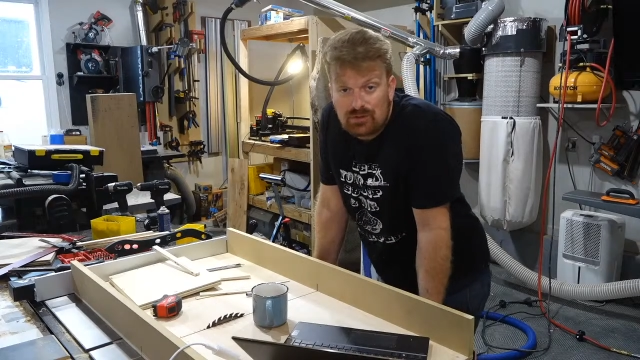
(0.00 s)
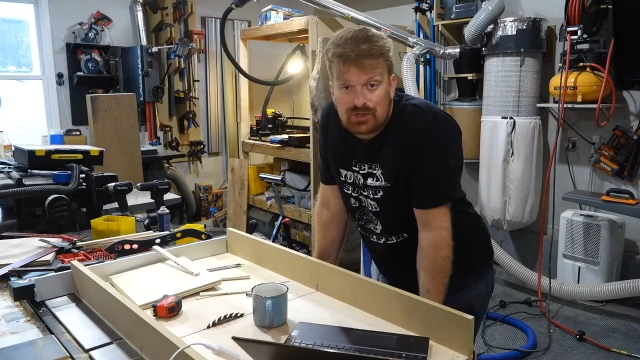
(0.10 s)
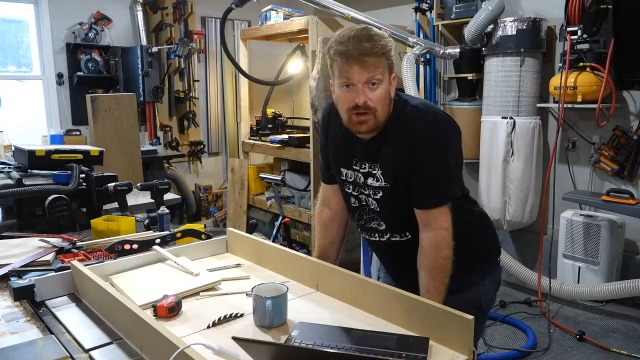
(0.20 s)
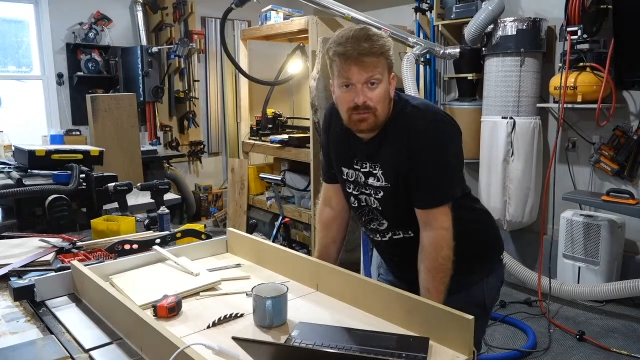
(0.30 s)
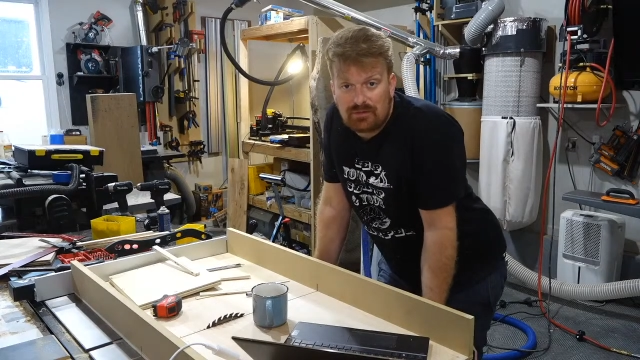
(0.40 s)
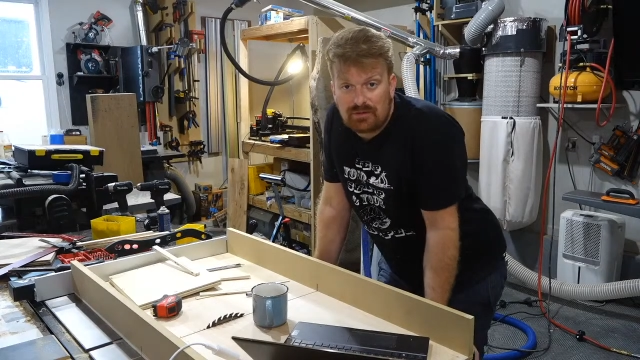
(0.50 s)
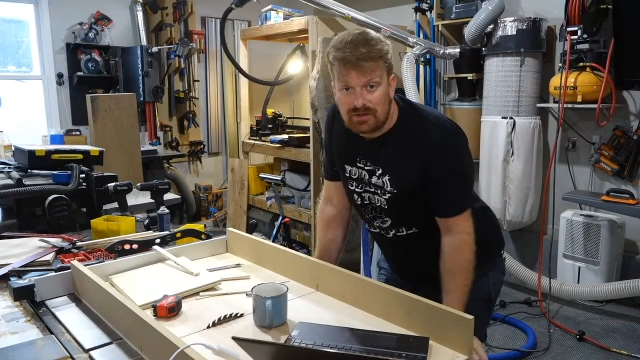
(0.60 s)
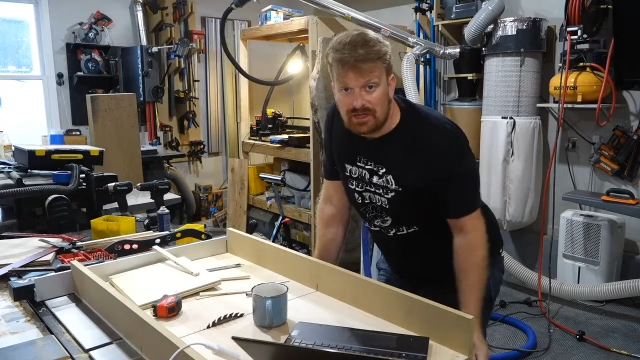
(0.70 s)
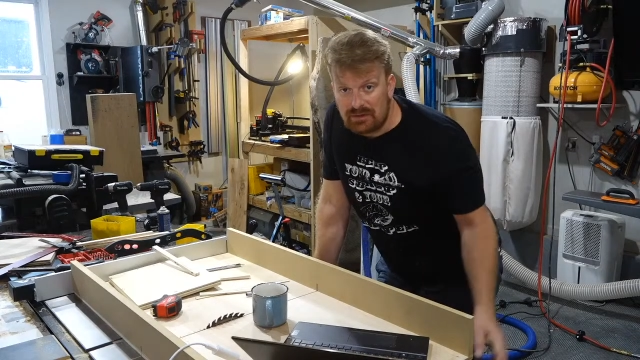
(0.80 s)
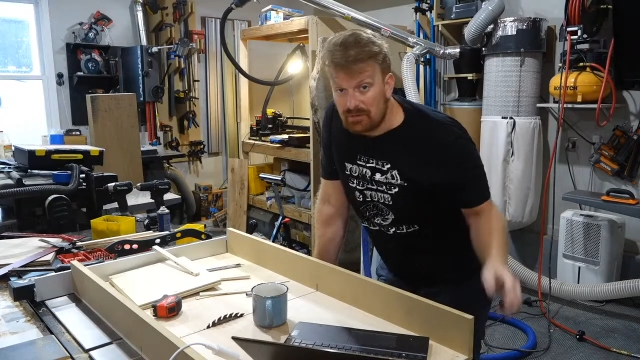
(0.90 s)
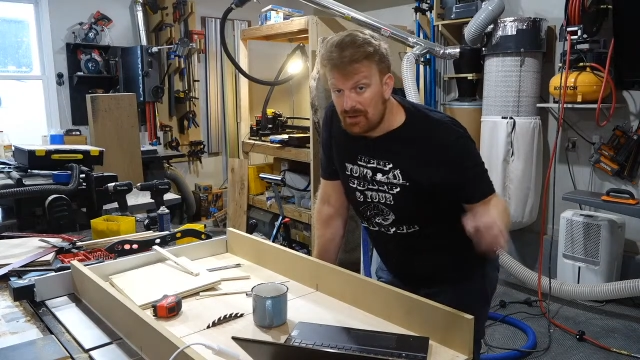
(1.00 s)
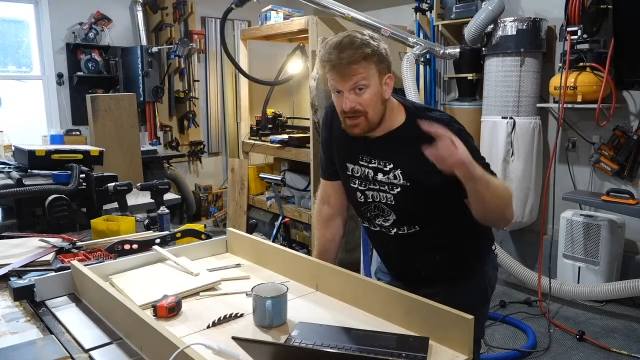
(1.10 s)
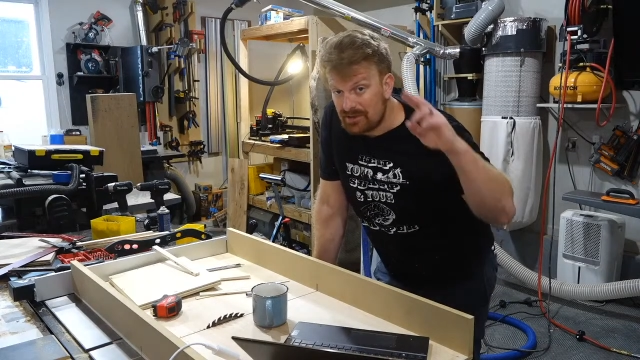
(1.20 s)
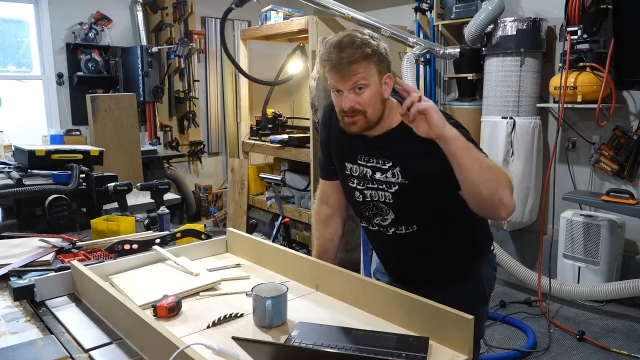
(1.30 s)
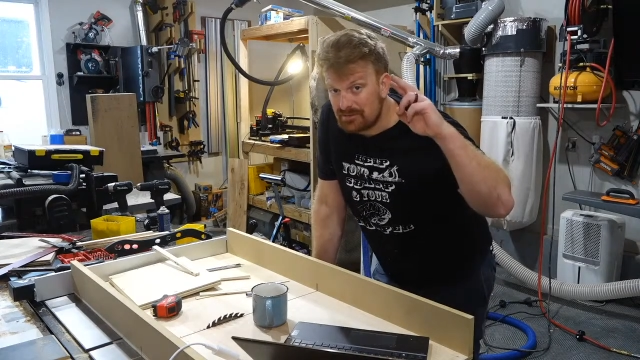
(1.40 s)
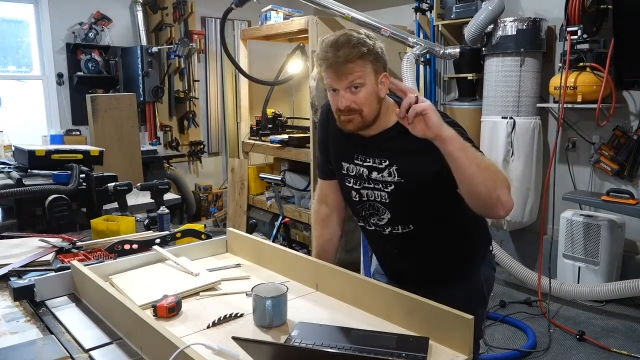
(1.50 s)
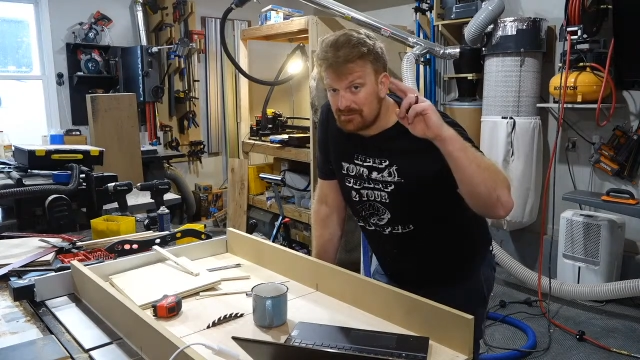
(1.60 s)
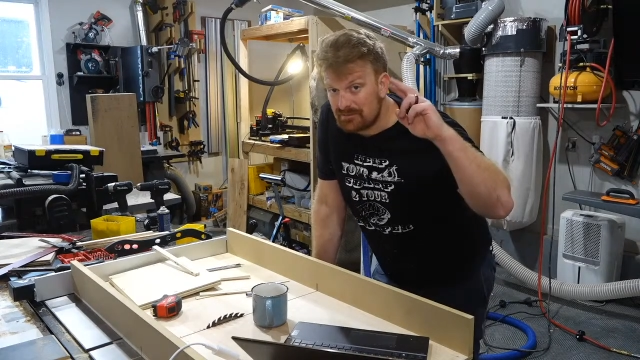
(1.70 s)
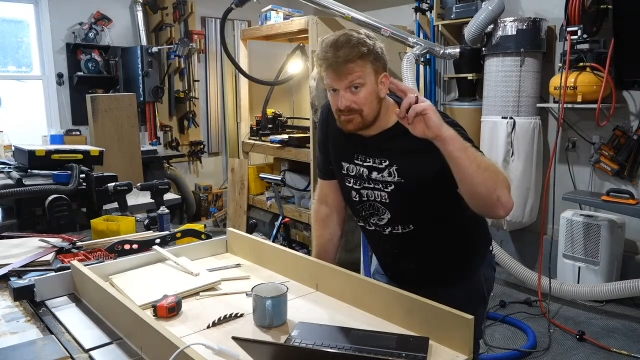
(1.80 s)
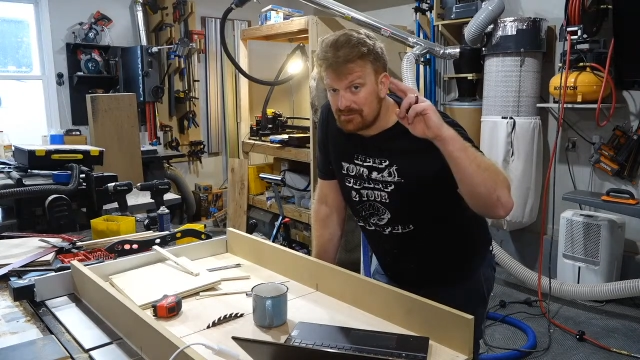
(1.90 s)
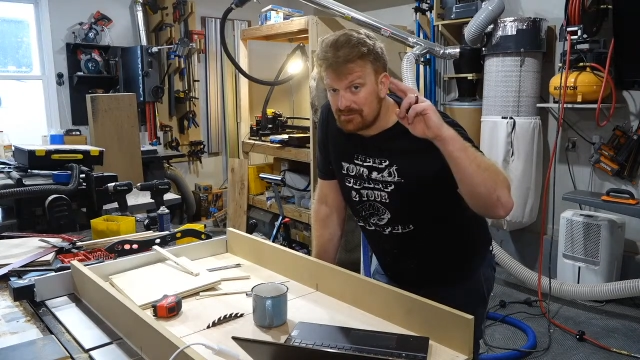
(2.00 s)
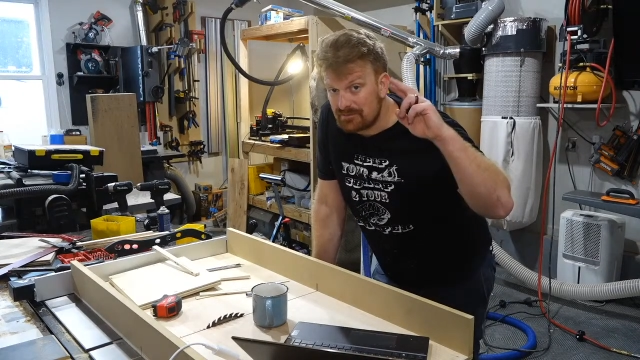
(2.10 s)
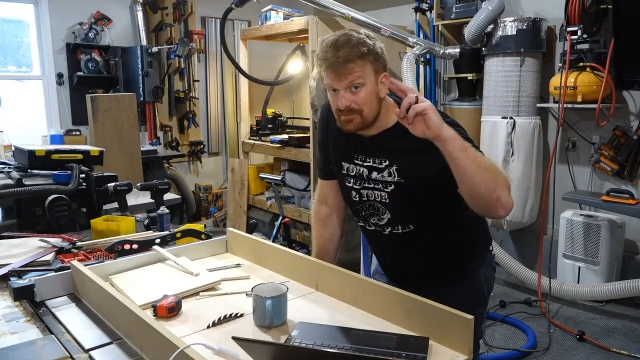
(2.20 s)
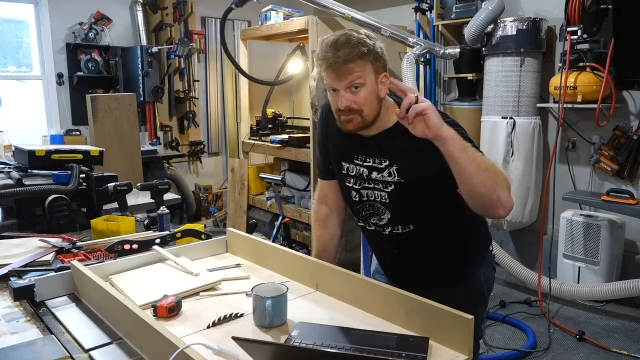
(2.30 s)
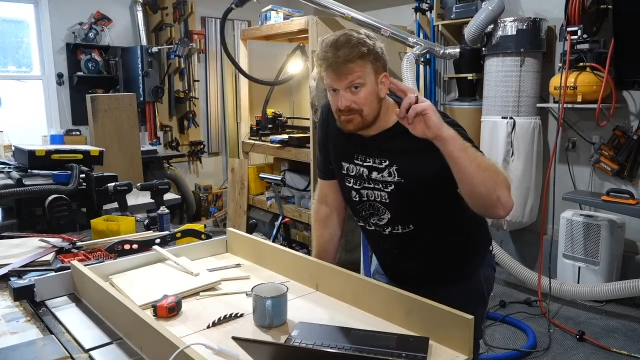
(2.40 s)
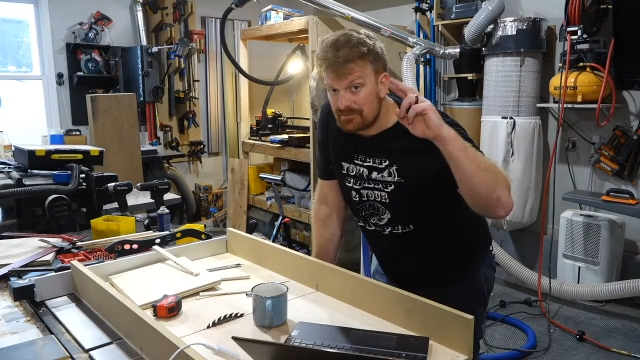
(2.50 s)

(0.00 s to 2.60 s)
sharp, keep your mind sharper.